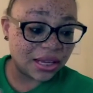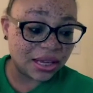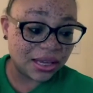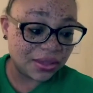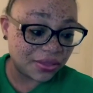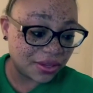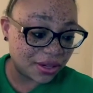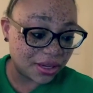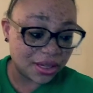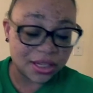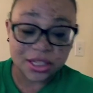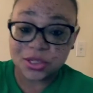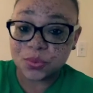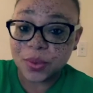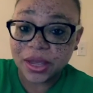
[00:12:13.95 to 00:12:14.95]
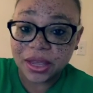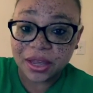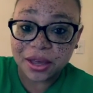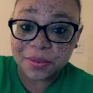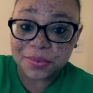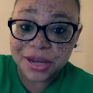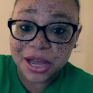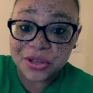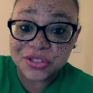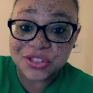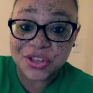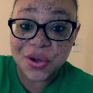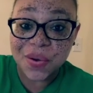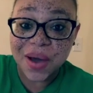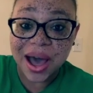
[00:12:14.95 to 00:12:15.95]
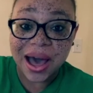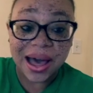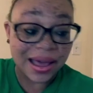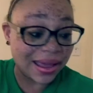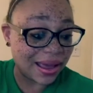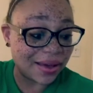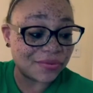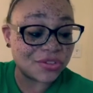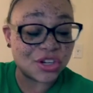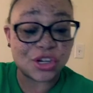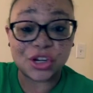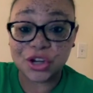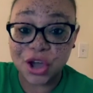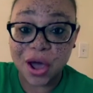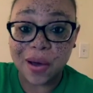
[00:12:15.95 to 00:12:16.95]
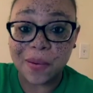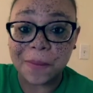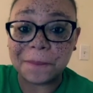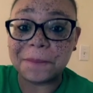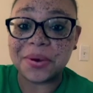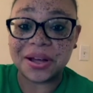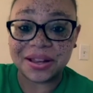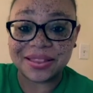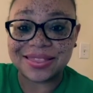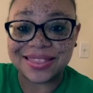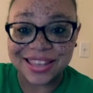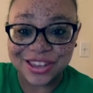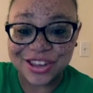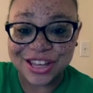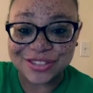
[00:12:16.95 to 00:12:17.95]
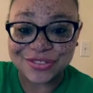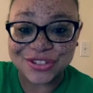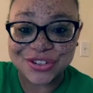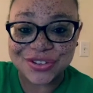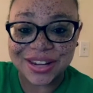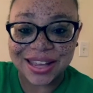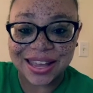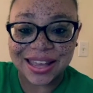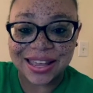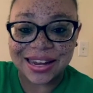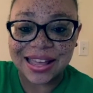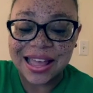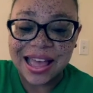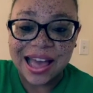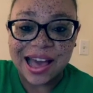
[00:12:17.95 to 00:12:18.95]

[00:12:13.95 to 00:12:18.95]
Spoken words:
Ethan is waking up now, so I have to go. But thank you guys for tuning in.